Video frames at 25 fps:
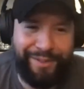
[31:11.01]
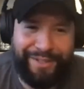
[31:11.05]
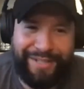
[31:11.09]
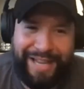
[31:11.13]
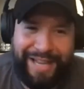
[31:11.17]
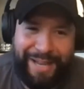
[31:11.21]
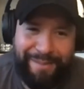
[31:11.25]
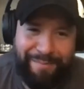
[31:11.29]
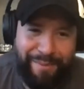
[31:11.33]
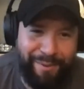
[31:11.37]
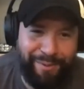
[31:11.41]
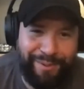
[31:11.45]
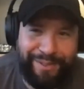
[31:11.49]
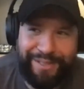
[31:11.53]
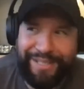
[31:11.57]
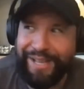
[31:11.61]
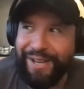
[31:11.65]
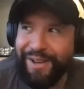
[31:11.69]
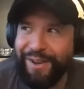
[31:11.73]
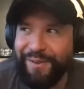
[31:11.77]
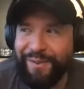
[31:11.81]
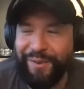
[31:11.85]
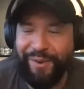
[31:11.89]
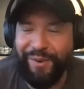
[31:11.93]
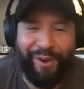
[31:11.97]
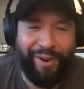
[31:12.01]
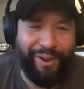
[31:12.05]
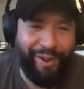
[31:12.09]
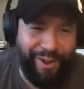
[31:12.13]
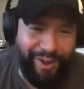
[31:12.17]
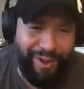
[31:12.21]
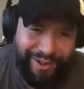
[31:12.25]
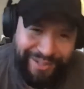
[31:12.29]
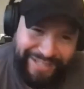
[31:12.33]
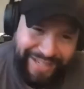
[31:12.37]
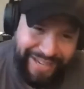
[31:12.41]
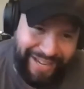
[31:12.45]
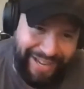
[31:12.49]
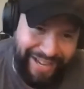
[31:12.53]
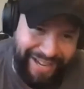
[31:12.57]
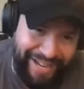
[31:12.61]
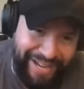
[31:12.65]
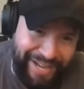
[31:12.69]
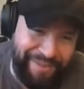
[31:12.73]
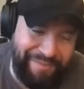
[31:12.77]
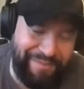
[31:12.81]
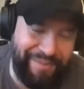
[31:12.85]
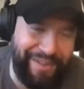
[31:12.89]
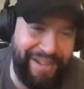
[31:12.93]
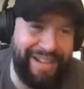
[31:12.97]
Team Ozeal for a long
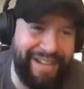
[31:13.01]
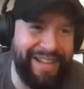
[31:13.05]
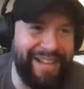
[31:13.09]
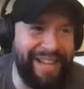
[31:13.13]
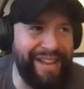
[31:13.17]
time,